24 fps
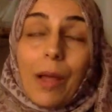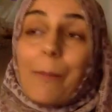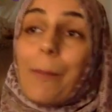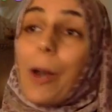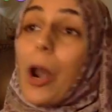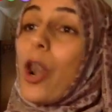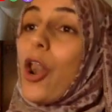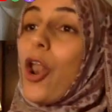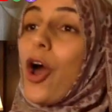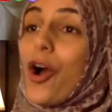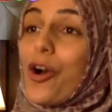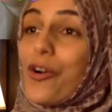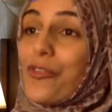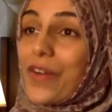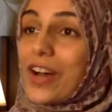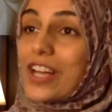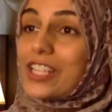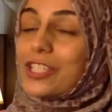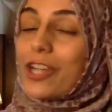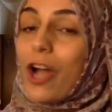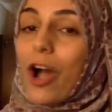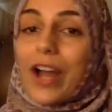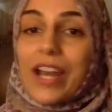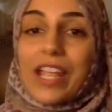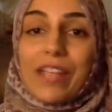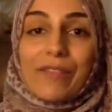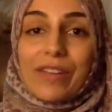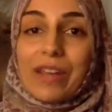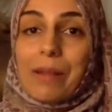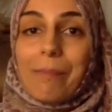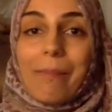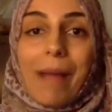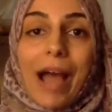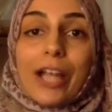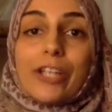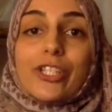a lot of us can't
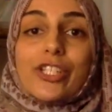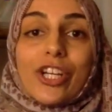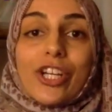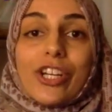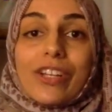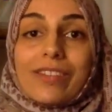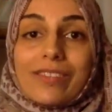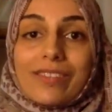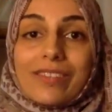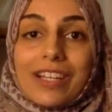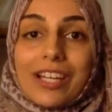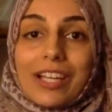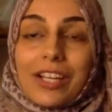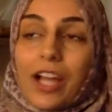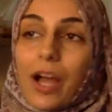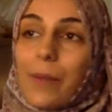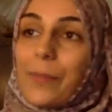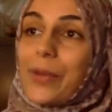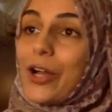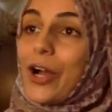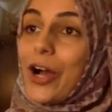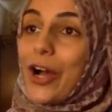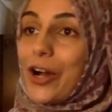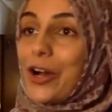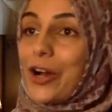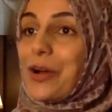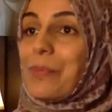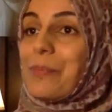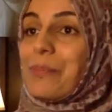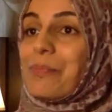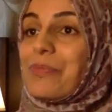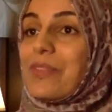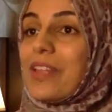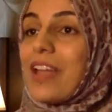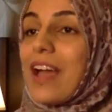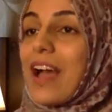even imagine coming
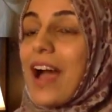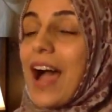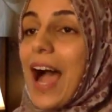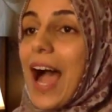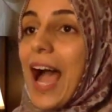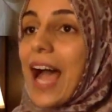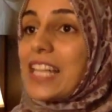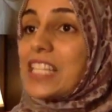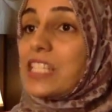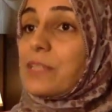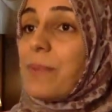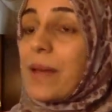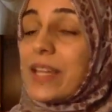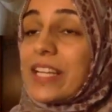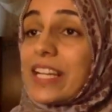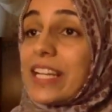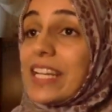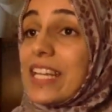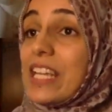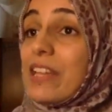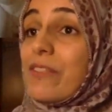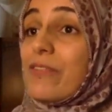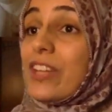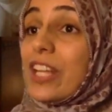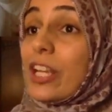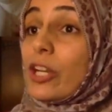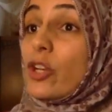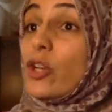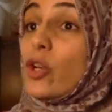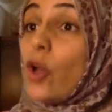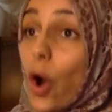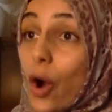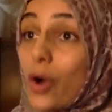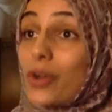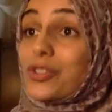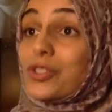home and spending an
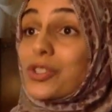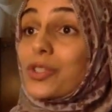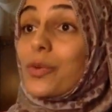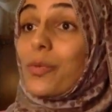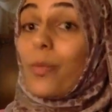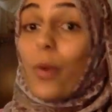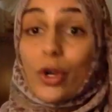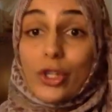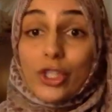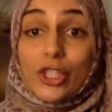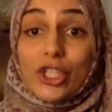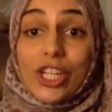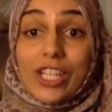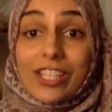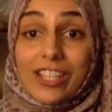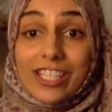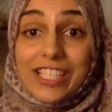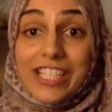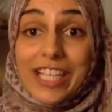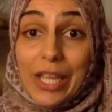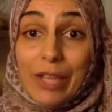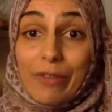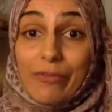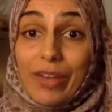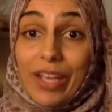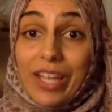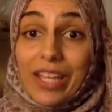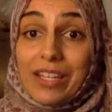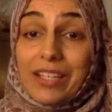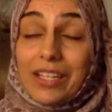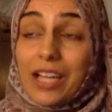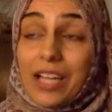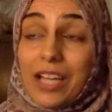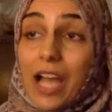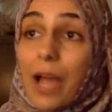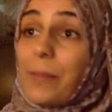evening not watching the
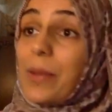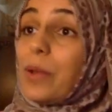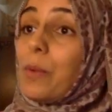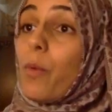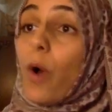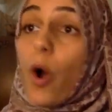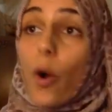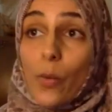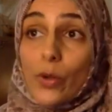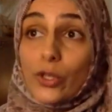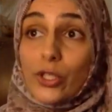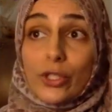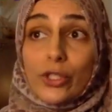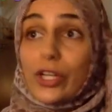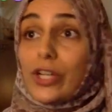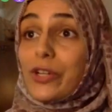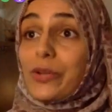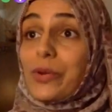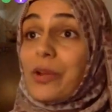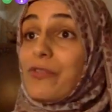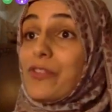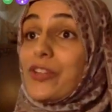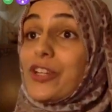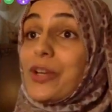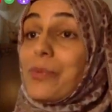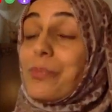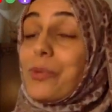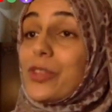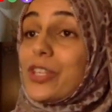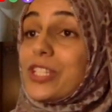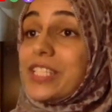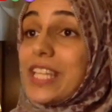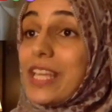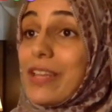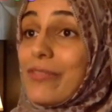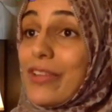TV. I mean, what would you do if you didn't put
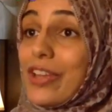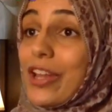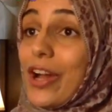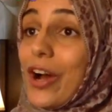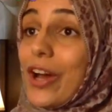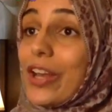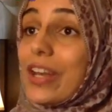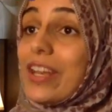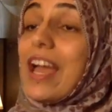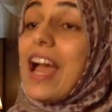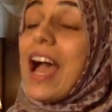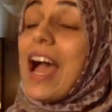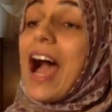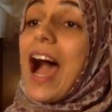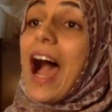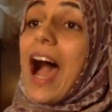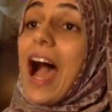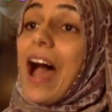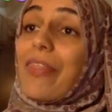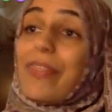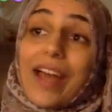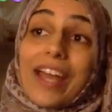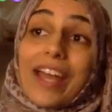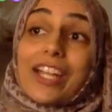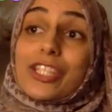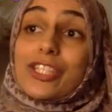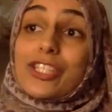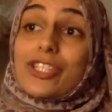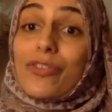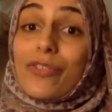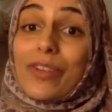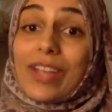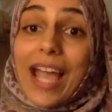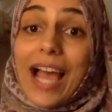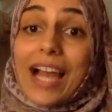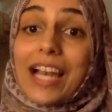the TV on? And that is
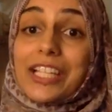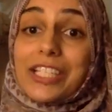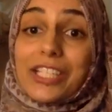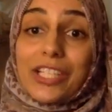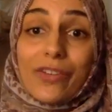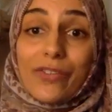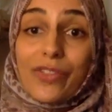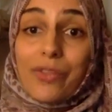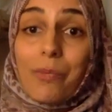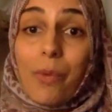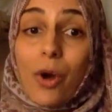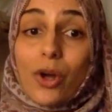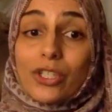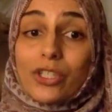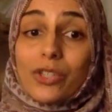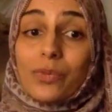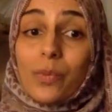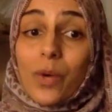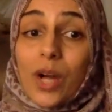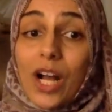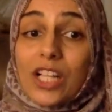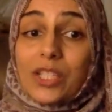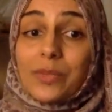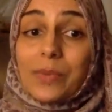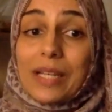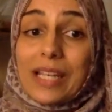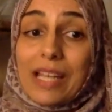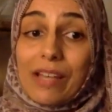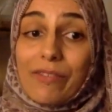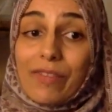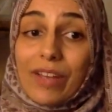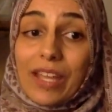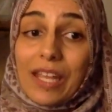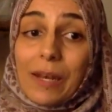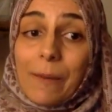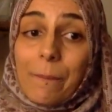the reality of the modern world we
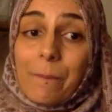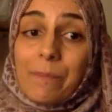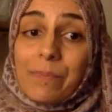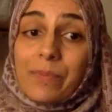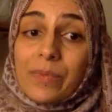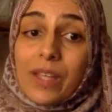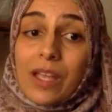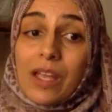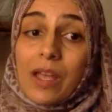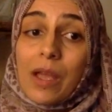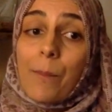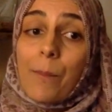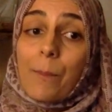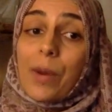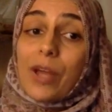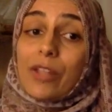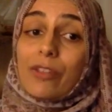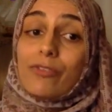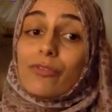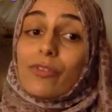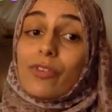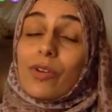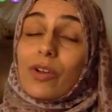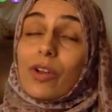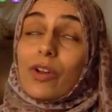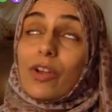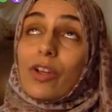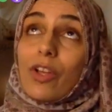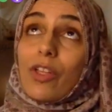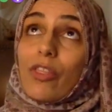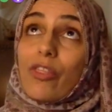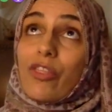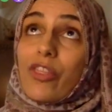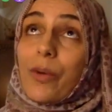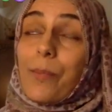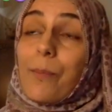live in. But
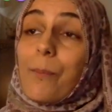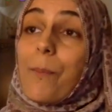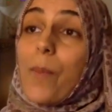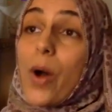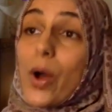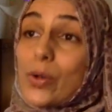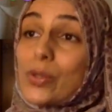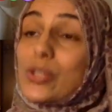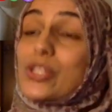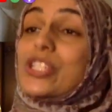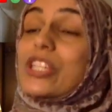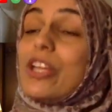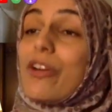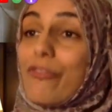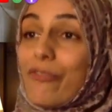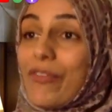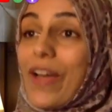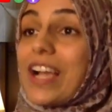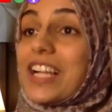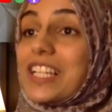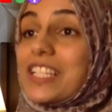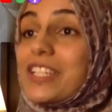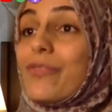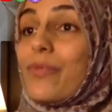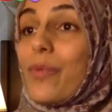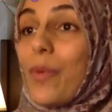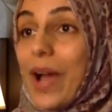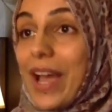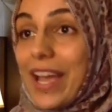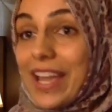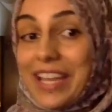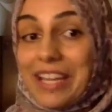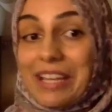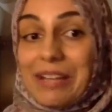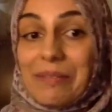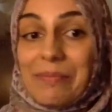the most effective
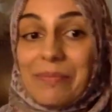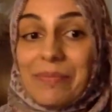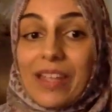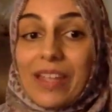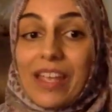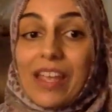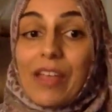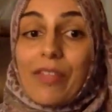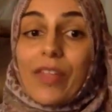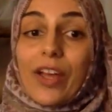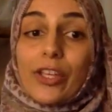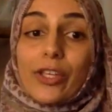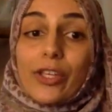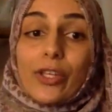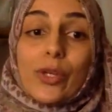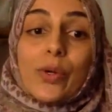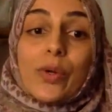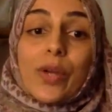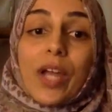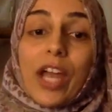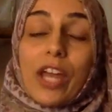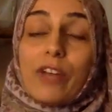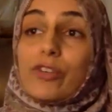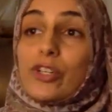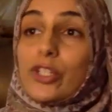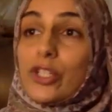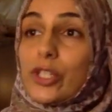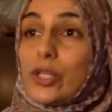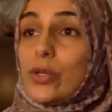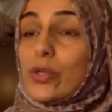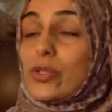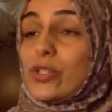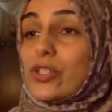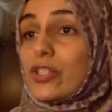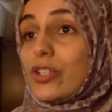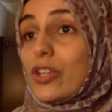way that you can
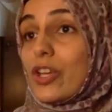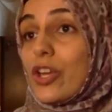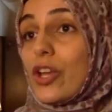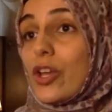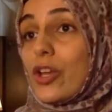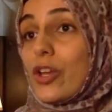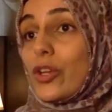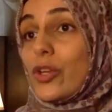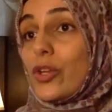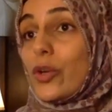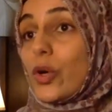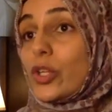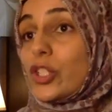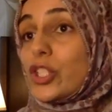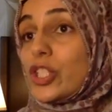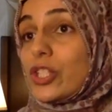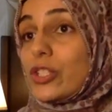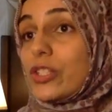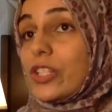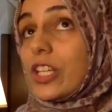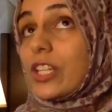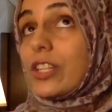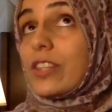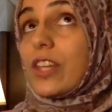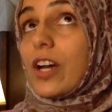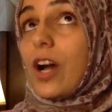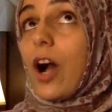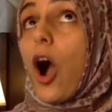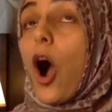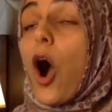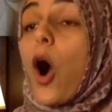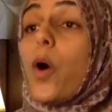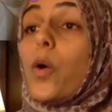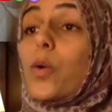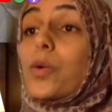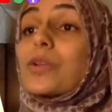reduce the
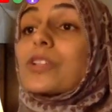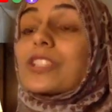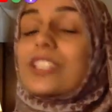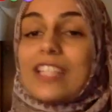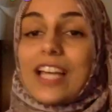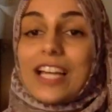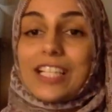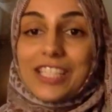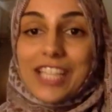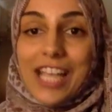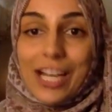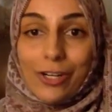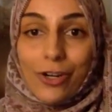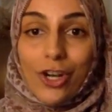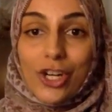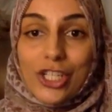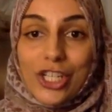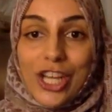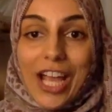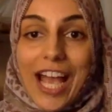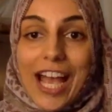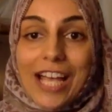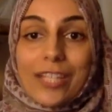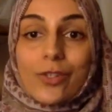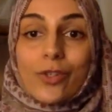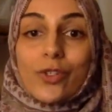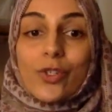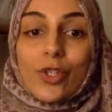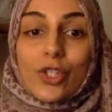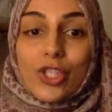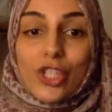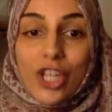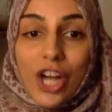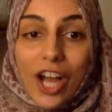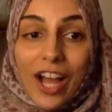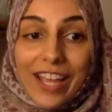hold that technology has on
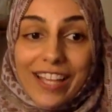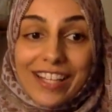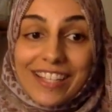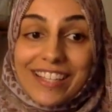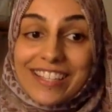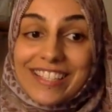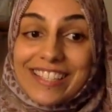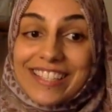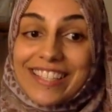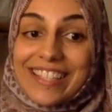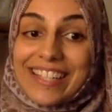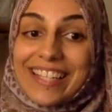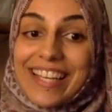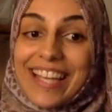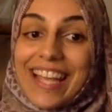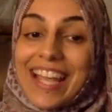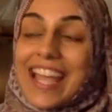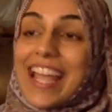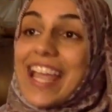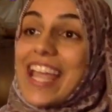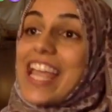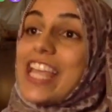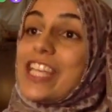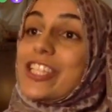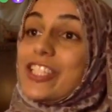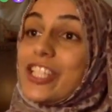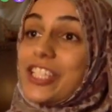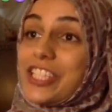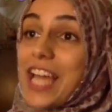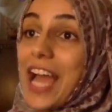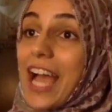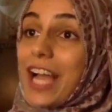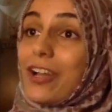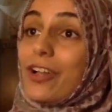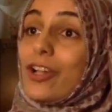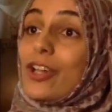your child is to
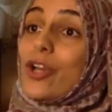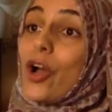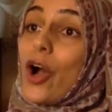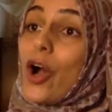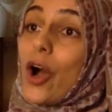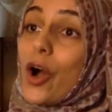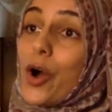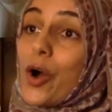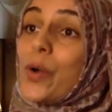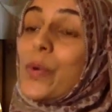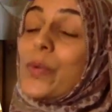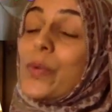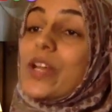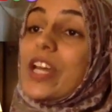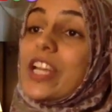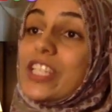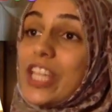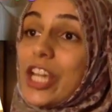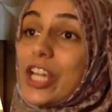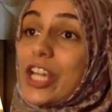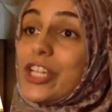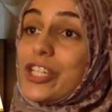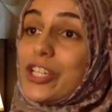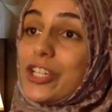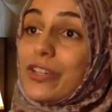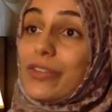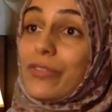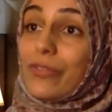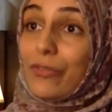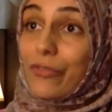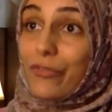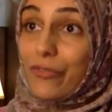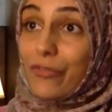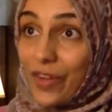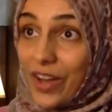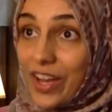tackle your own
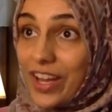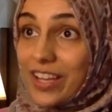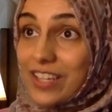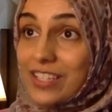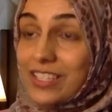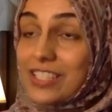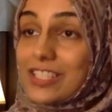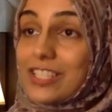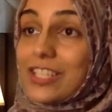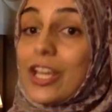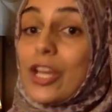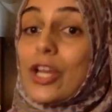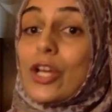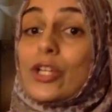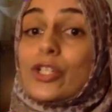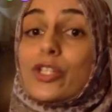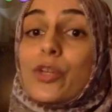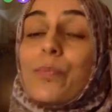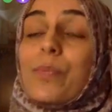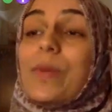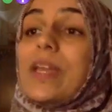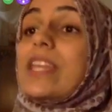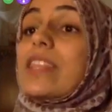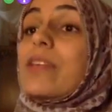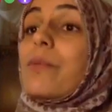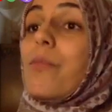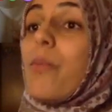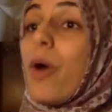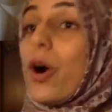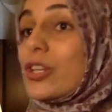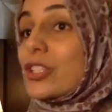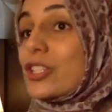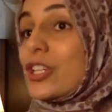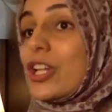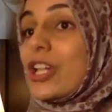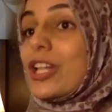addiction first, to be the
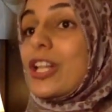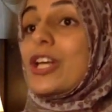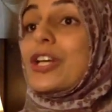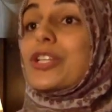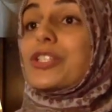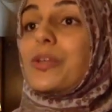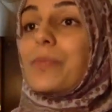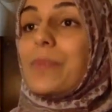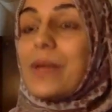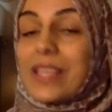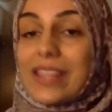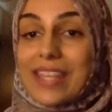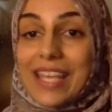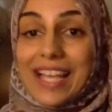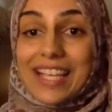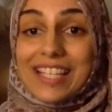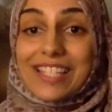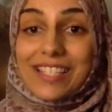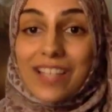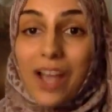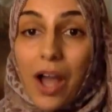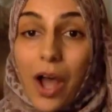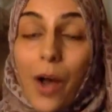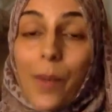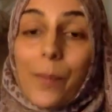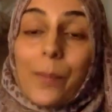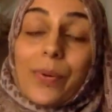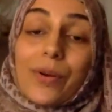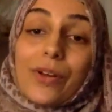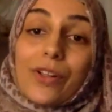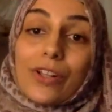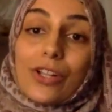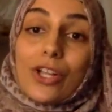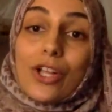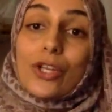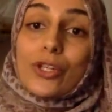model, to be the
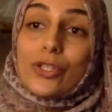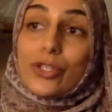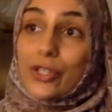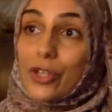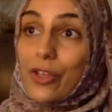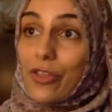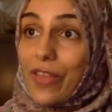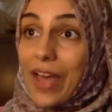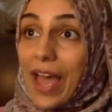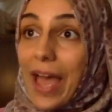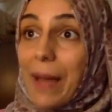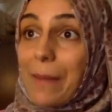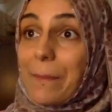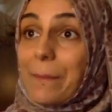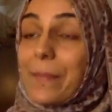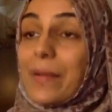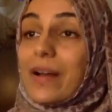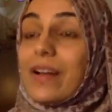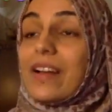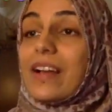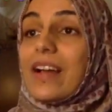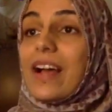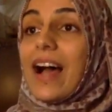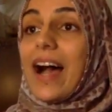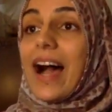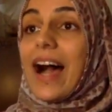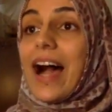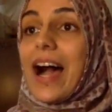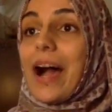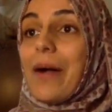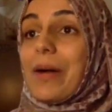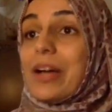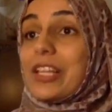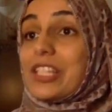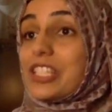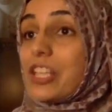example to them.
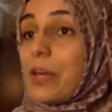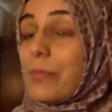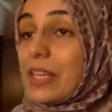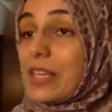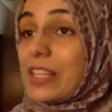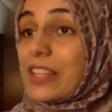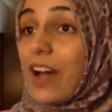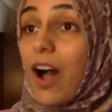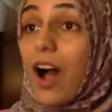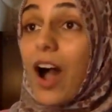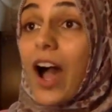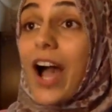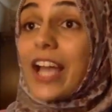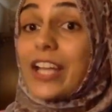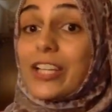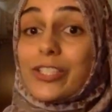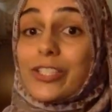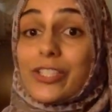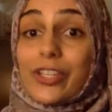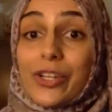It's something that I